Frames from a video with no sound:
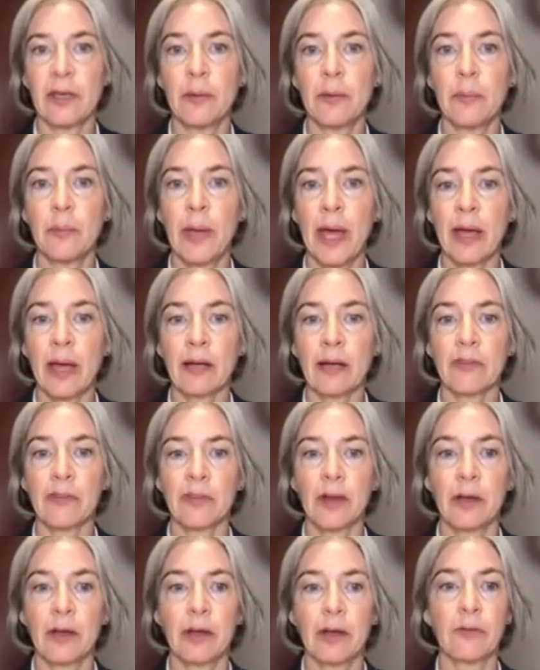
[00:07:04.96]
impacts
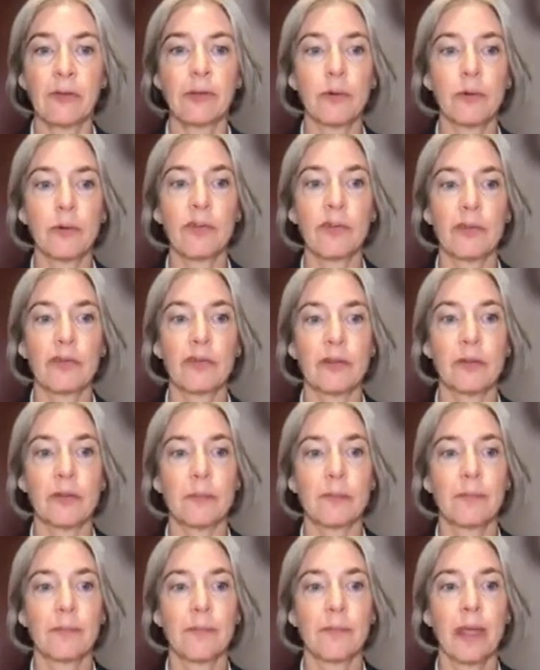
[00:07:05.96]
on our food
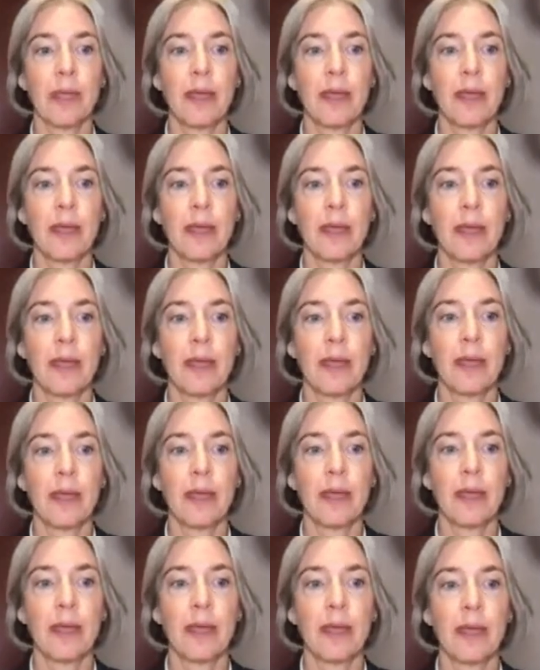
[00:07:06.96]
system.
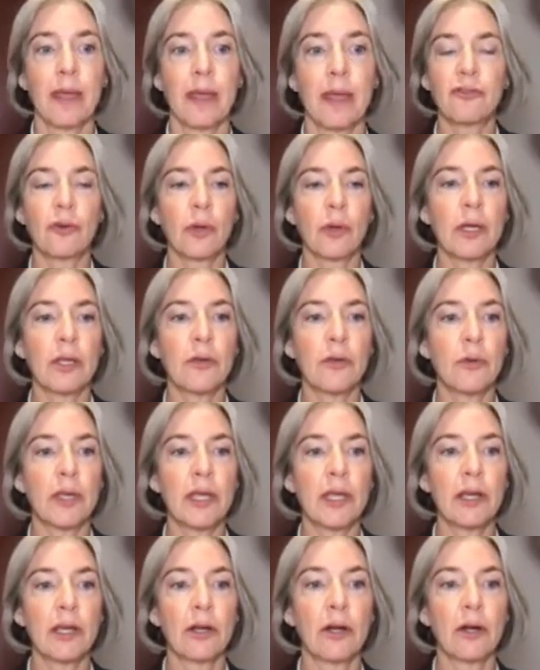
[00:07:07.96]
And what I'm showing you
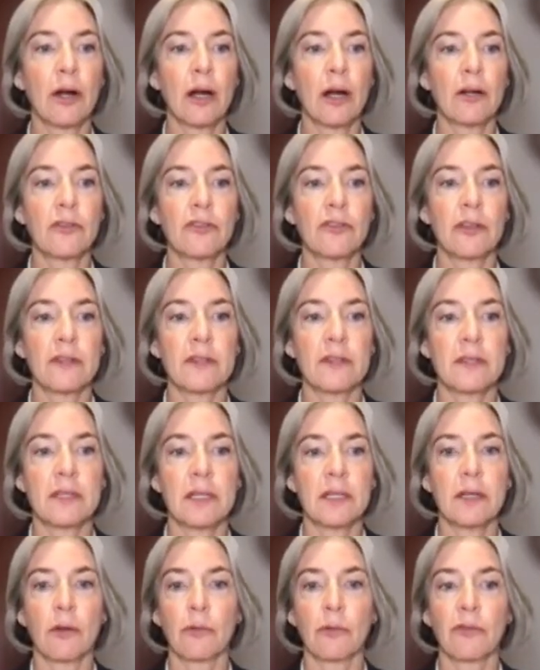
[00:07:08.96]
here are
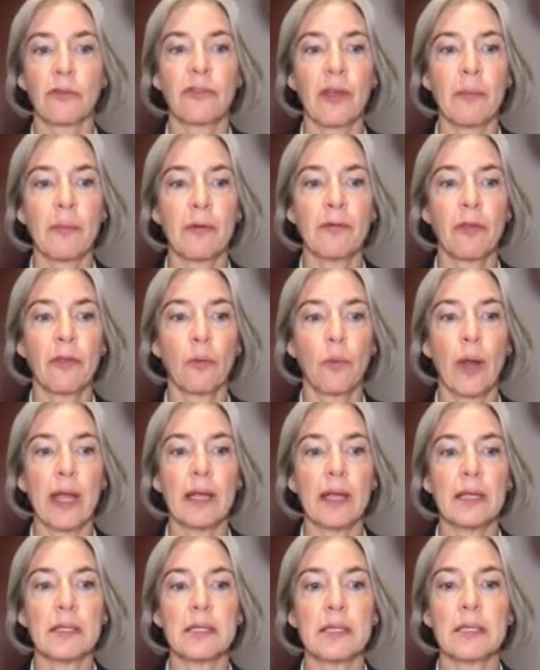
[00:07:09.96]
just, you know, some of the
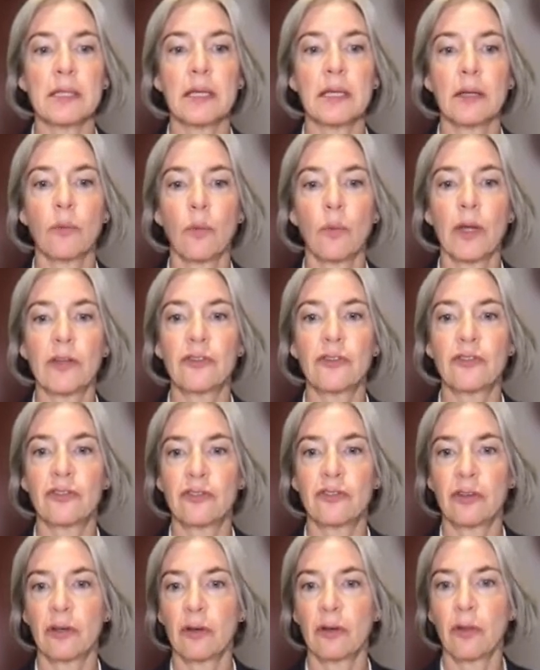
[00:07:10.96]
ways in
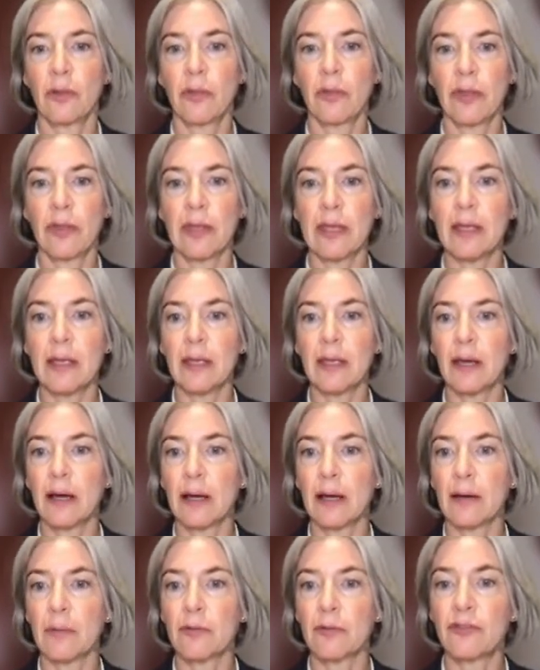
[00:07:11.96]
which
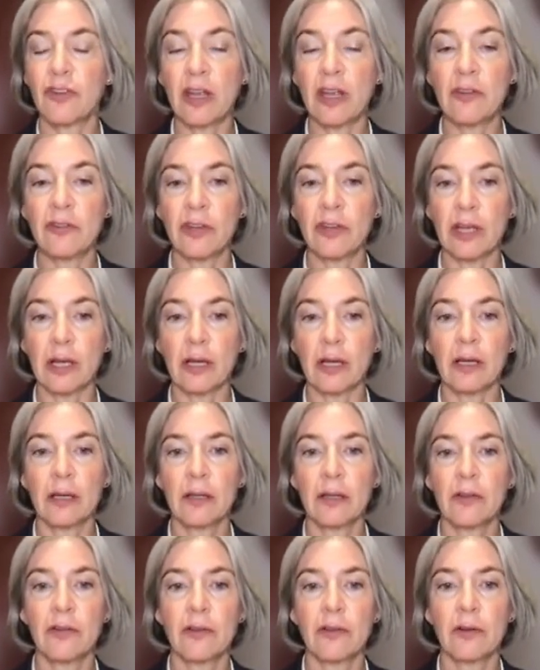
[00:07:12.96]
the changing
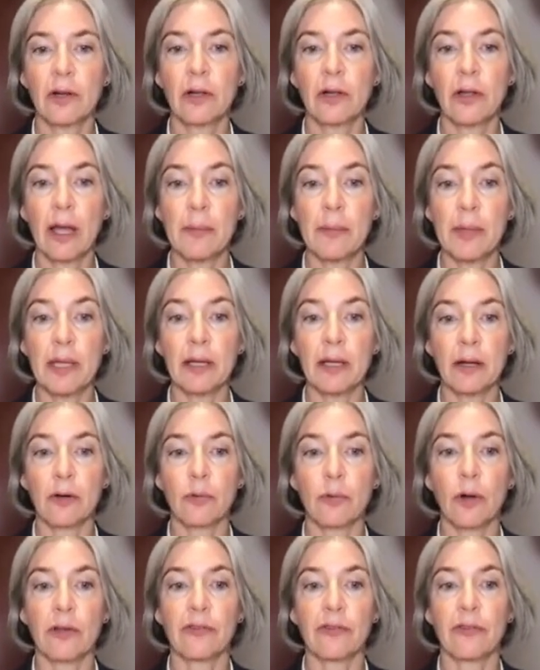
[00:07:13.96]
climate
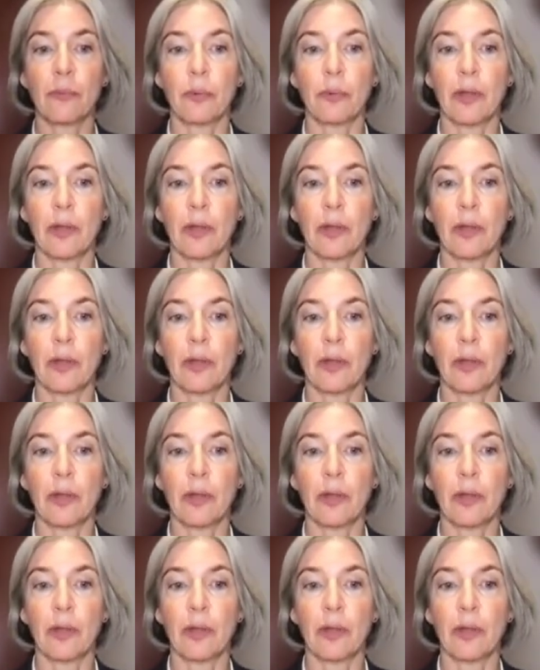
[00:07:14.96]
across the